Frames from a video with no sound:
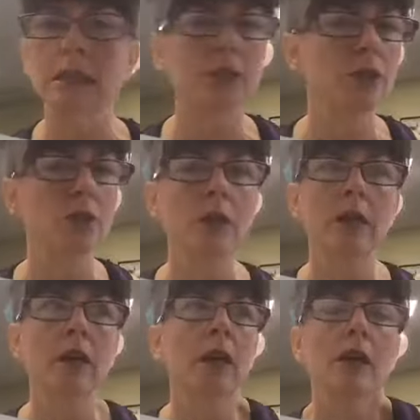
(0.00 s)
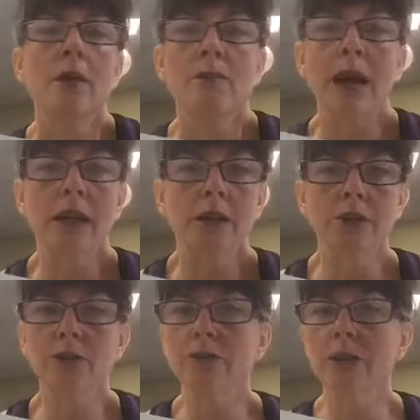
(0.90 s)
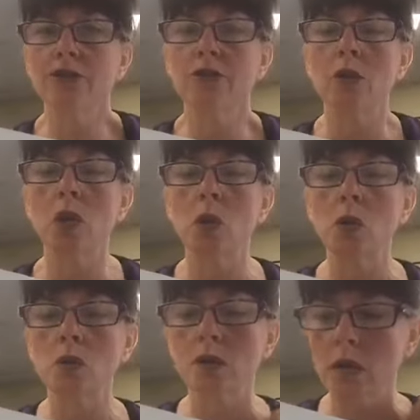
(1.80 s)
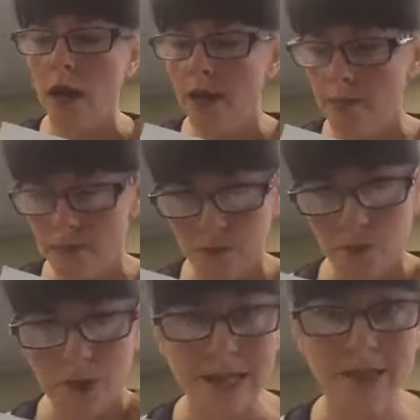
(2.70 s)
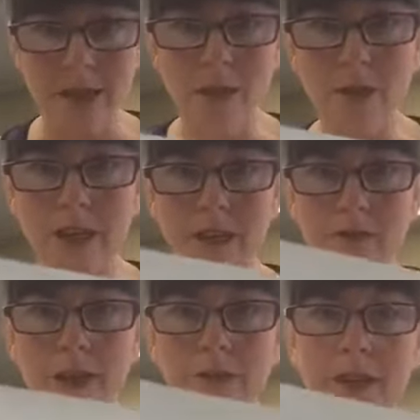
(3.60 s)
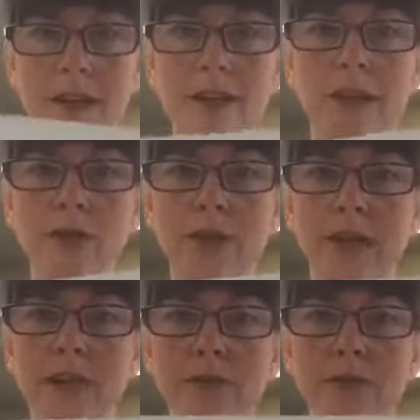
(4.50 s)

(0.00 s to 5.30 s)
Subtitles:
you, compelling you to reach your goals, and celebrating, right? We got to celebrate. That's a